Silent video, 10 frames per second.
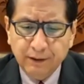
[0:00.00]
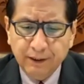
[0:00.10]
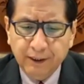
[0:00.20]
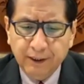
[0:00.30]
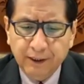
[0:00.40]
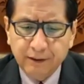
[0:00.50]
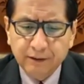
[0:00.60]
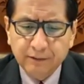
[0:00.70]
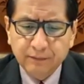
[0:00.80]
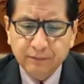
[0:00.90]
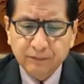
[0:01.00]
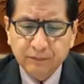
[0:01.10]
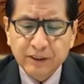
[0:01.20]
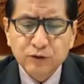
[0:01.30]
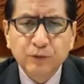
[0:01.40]
And
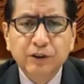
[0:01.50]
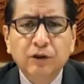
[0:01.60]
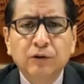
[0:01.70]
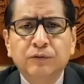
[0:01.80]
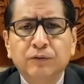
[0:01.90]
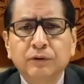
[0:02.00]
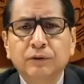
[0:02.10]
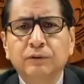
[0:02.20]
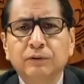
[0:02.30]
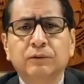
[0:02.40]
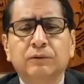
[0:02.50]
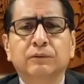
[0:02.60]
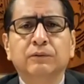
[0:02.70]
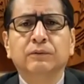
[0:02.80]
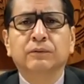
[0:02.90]
as we go through
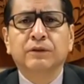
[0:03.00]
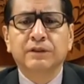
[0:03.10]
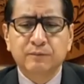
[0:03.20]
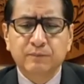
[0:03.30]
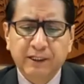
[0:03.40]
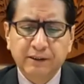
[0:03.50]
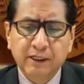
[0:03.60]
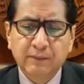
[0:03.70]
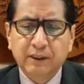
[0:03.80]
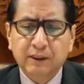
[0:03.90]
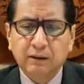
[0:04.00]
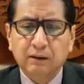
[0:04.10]
this pandemic,